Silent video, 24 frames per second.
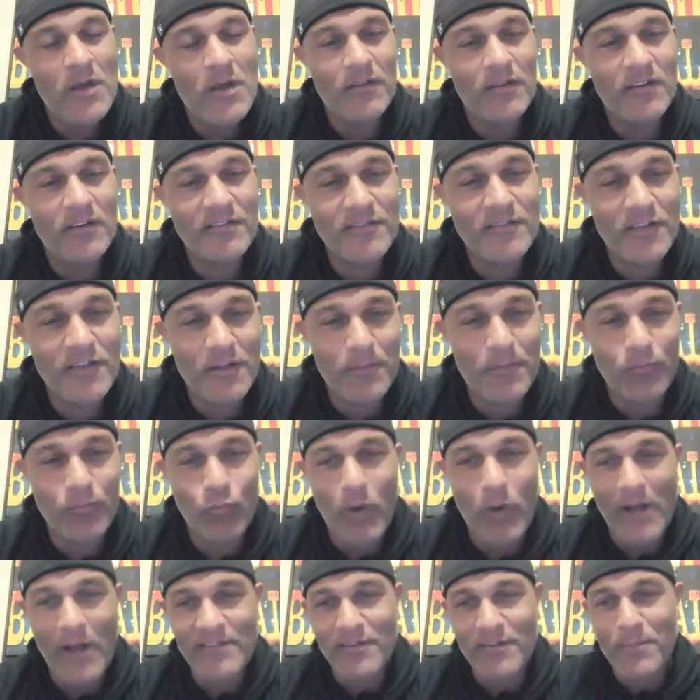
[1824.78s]
Listen to the,
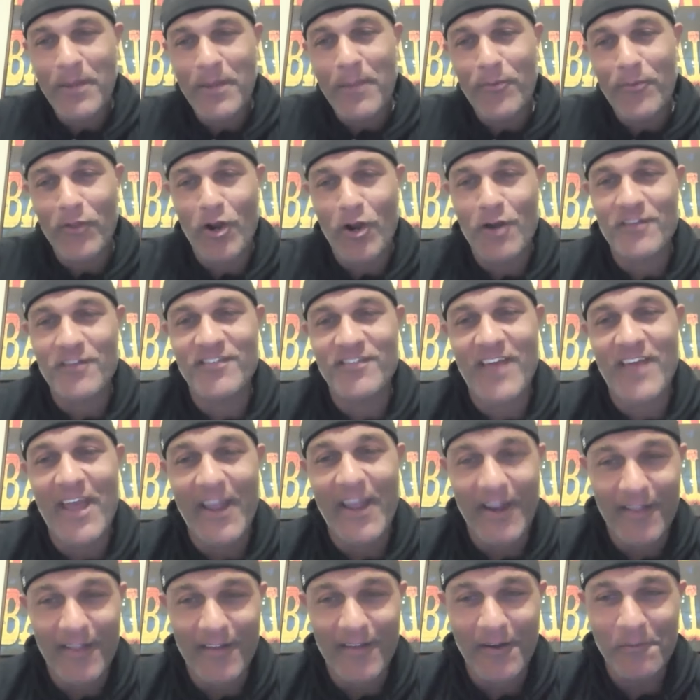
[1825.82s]
watch the people that aren't saying
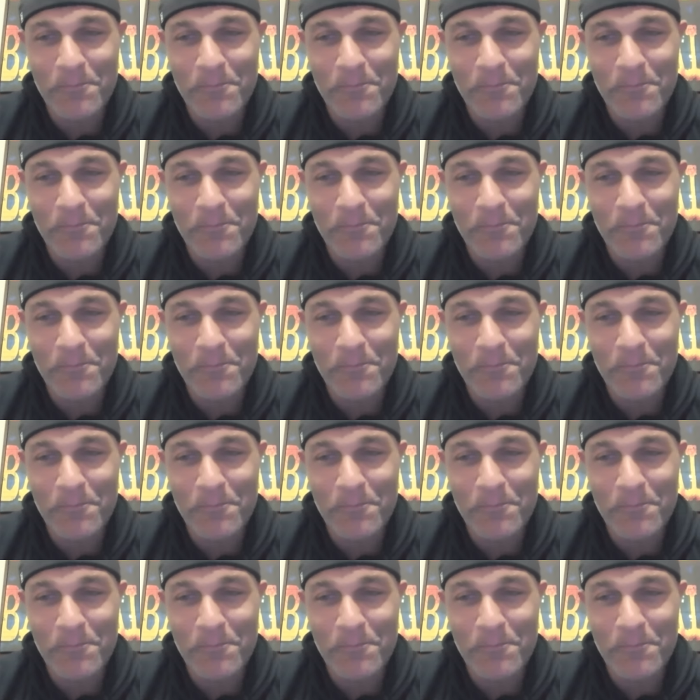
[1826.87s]
anything.